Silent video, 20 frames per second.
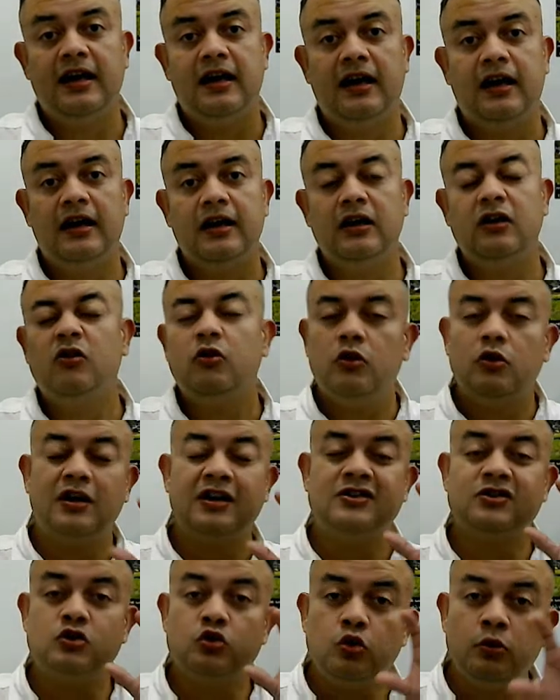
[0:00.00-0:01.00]
uh, you know you
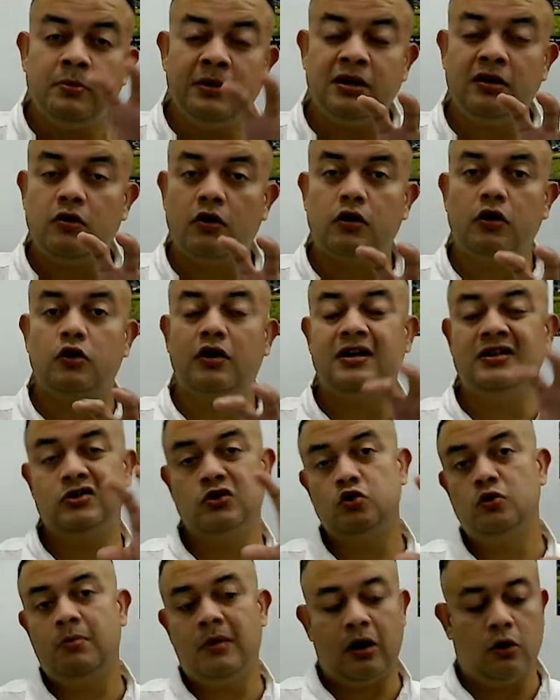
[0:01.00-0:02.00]
can zoom in or you can
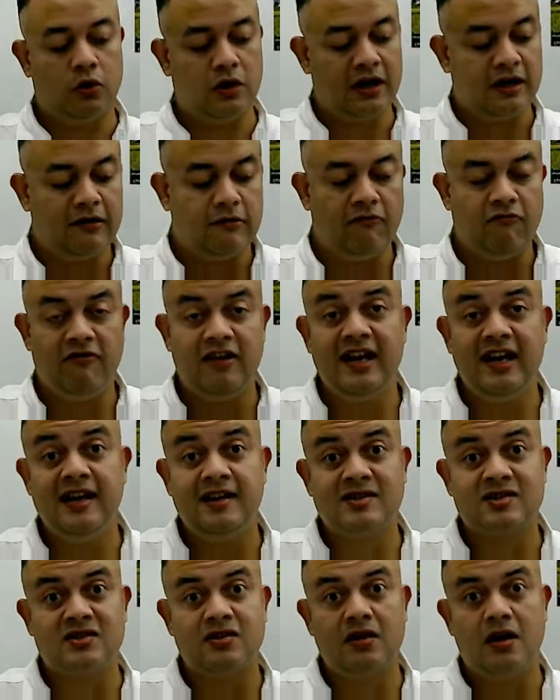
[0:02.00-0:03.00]
zoom out at
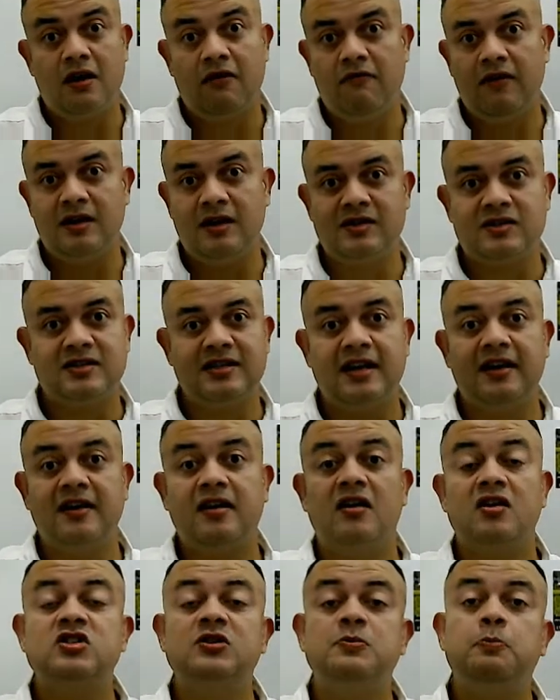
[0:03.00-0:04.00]
various levels that
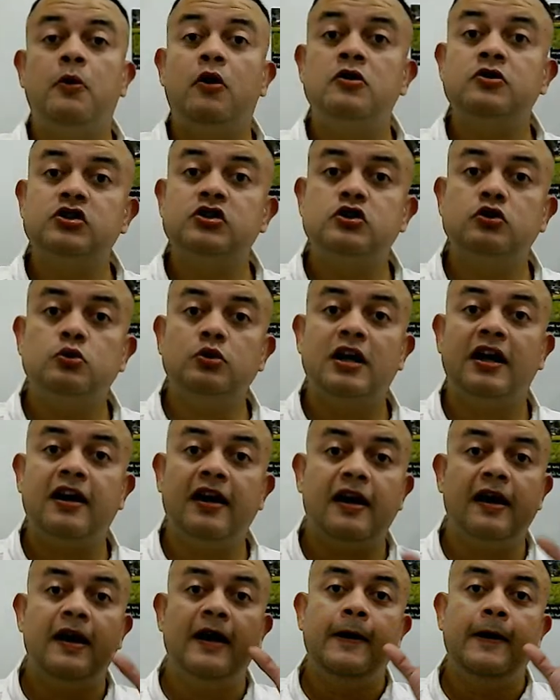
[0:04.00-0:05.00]
corresponds to the